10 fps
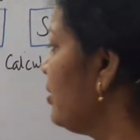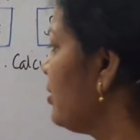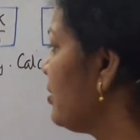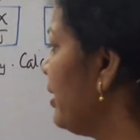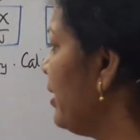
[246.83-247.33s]

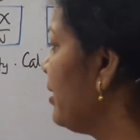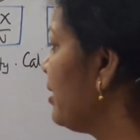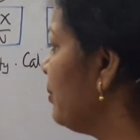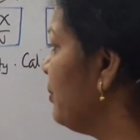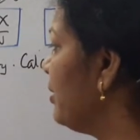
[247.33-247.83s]
say
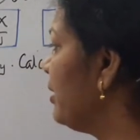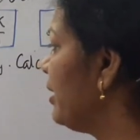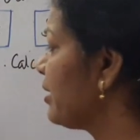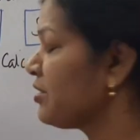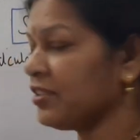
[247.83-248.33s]
income
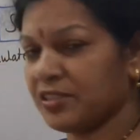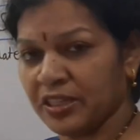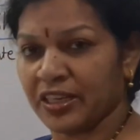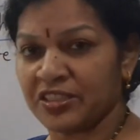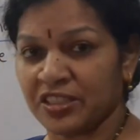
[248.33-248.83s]
X
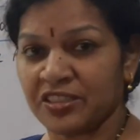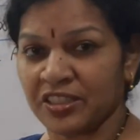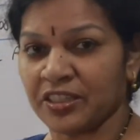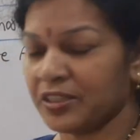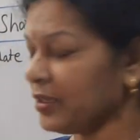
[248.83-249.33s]
is
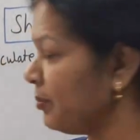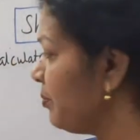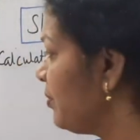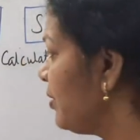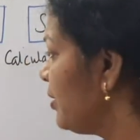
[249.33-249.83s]
income.
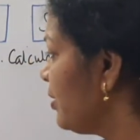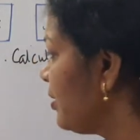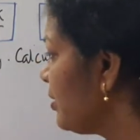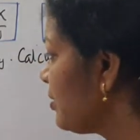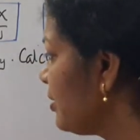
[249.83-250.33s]

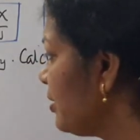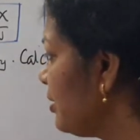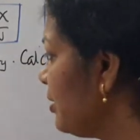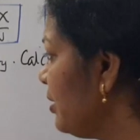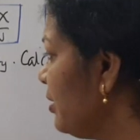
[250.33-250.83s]

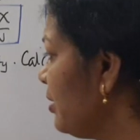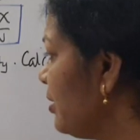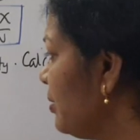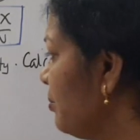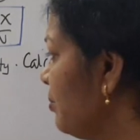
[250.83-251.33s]
Say
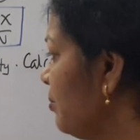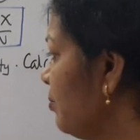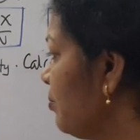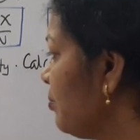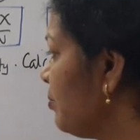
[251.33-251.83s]

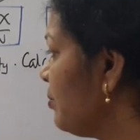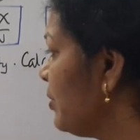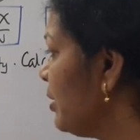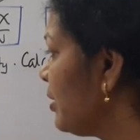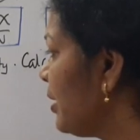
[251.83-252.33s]
income
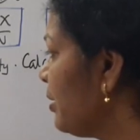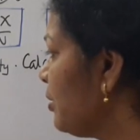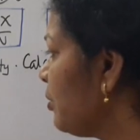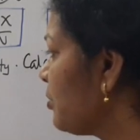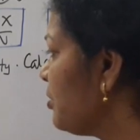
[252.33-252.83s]

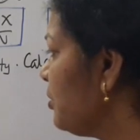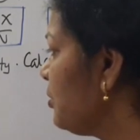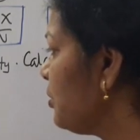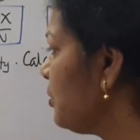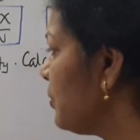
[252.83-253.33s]

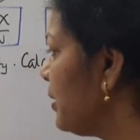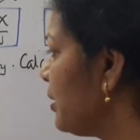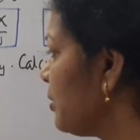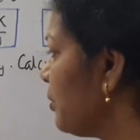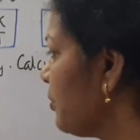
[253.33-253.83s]
10,000 to
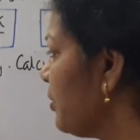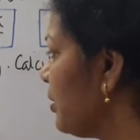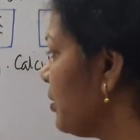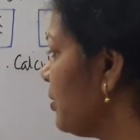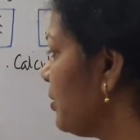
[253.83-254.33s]
20,000.